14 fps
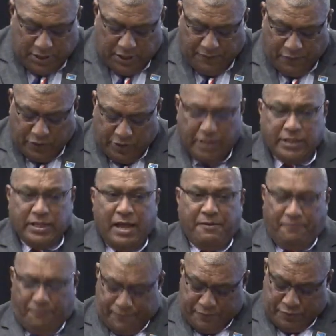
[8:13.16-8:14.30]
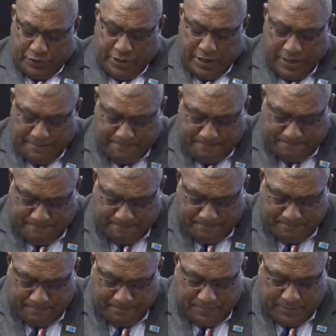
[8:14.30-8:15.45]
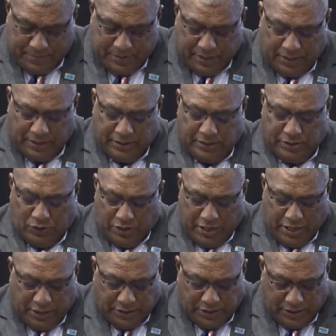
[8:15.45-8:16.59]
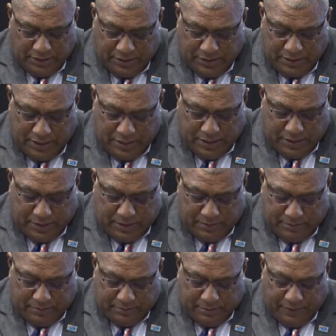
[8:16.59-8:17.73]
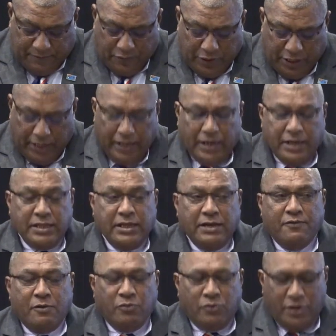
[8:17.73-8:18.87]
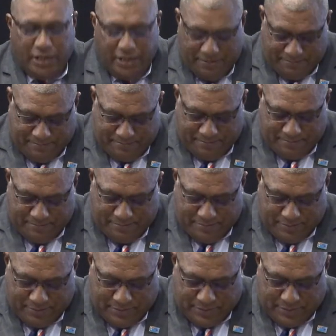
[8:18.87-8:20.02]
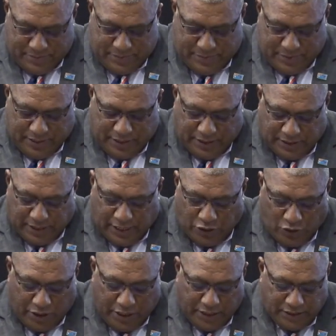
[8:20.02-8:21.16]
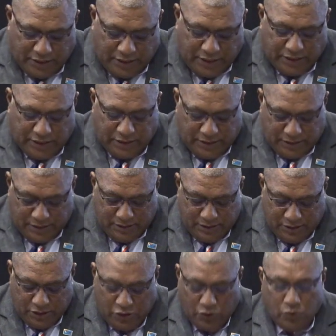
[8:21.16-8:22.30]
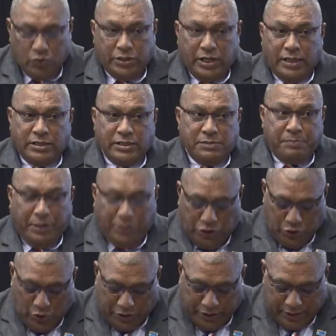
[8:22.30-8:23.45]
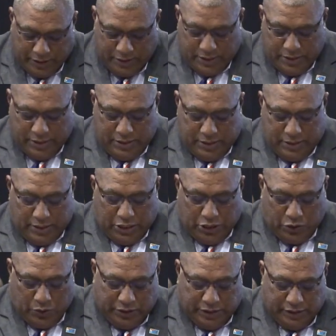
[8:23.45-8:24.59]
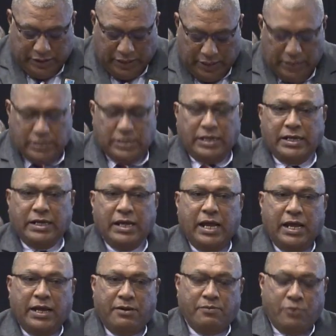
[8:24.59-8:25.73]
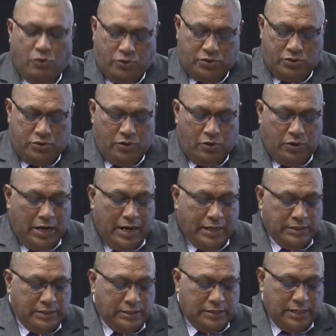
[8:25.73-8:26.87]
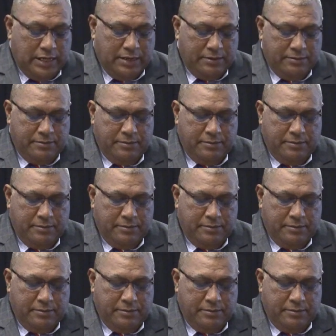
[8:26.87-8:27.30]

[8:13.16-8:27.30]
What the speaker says: if you take time today, it is your nation. If you take anything from today, it is that your nation needs you to take this patriotic duty seriously and vote on Elections Day.